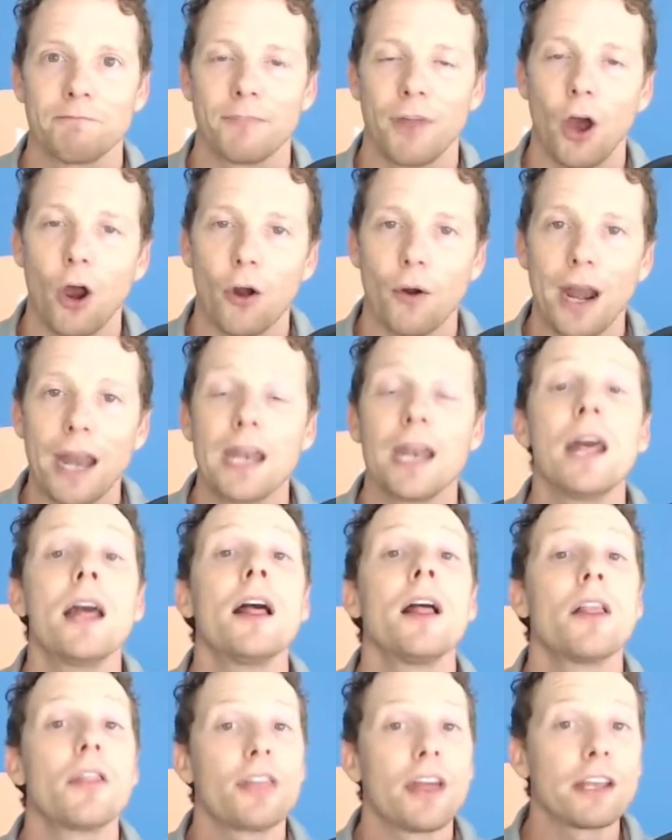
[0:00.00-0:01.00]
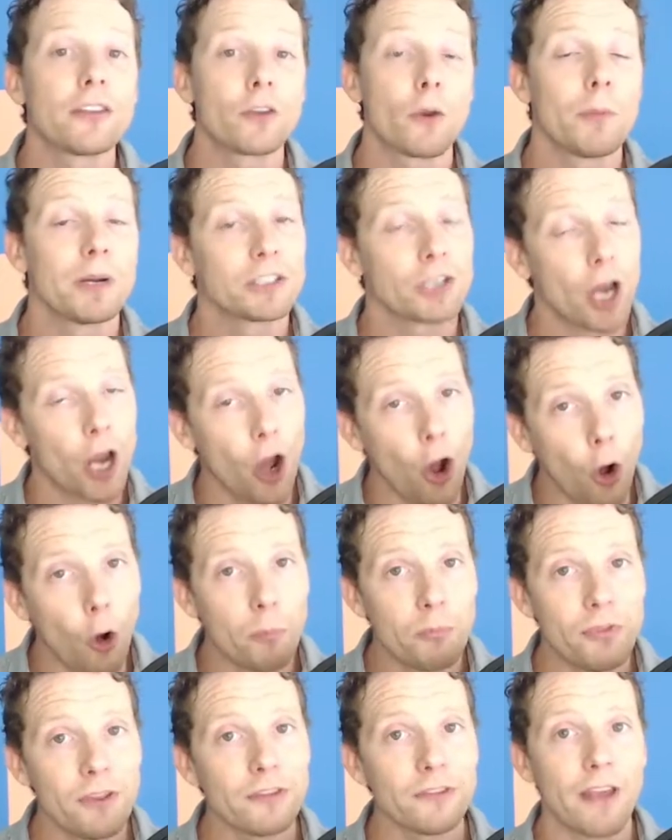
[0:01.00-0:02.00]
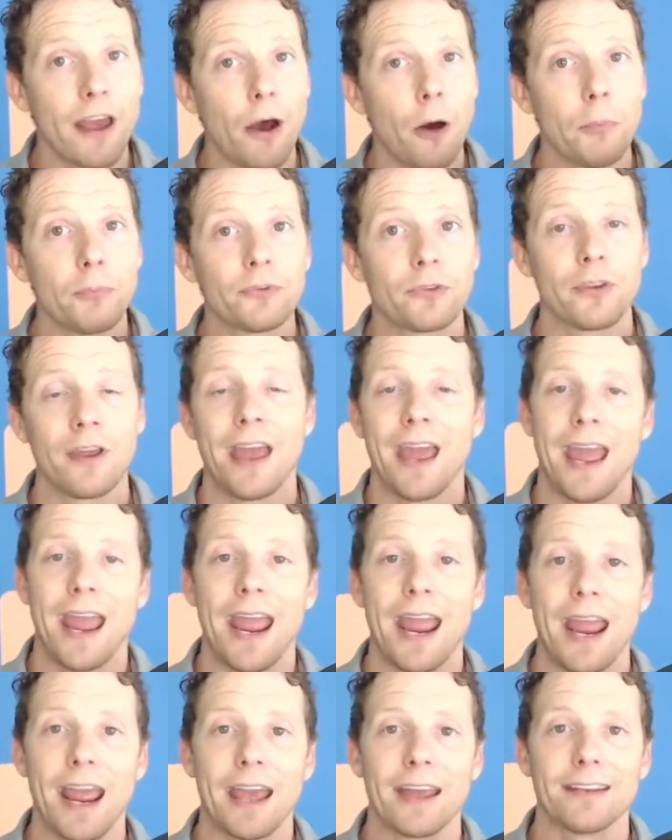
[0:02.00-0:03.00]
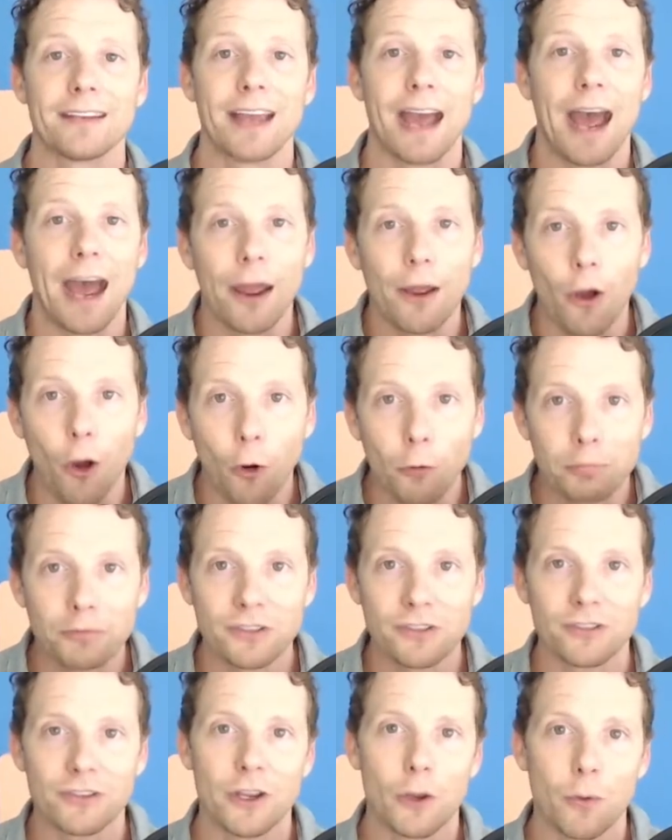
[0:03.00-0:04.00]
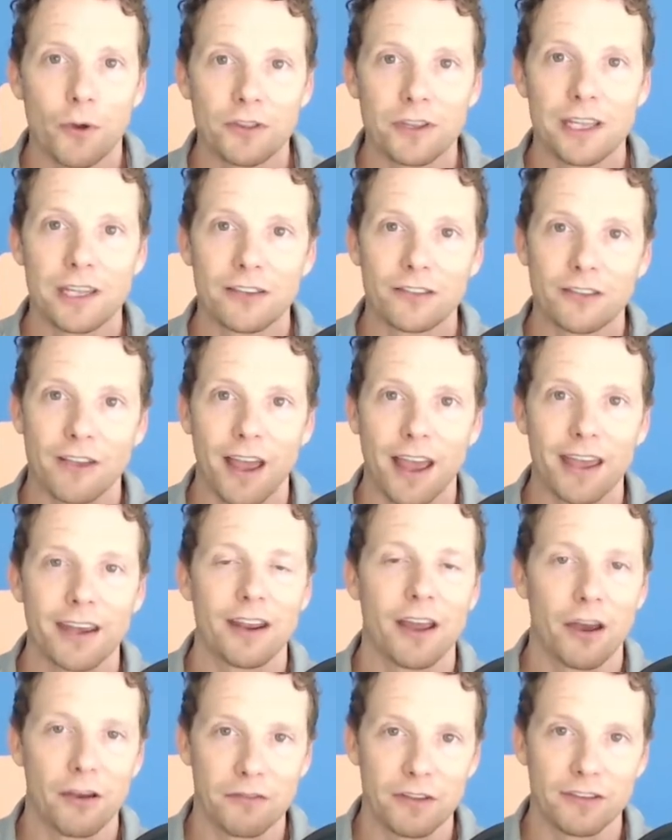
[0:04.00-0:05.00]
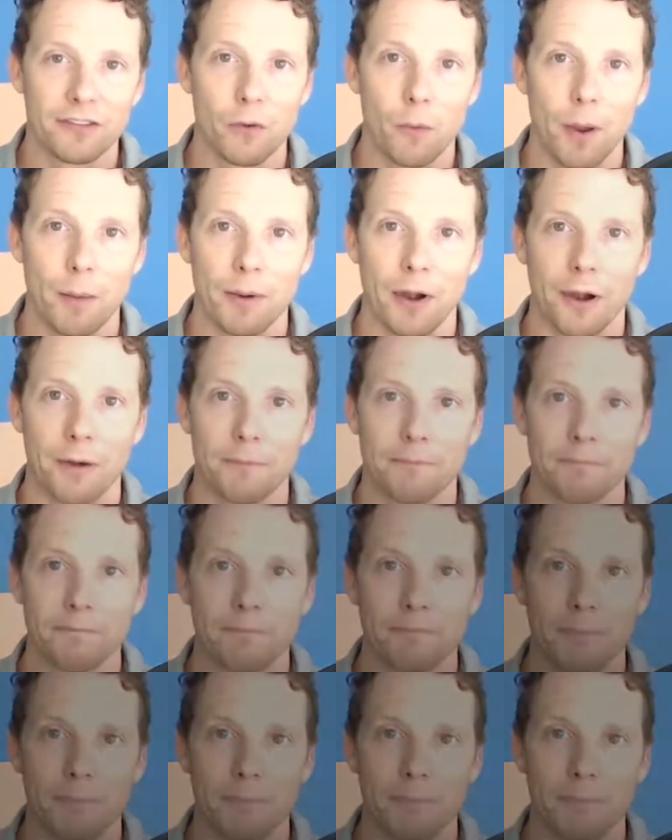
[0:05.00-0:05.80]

All right, thanks so much. I hope this helps and I hope to see you on the inside of Easy Webinar.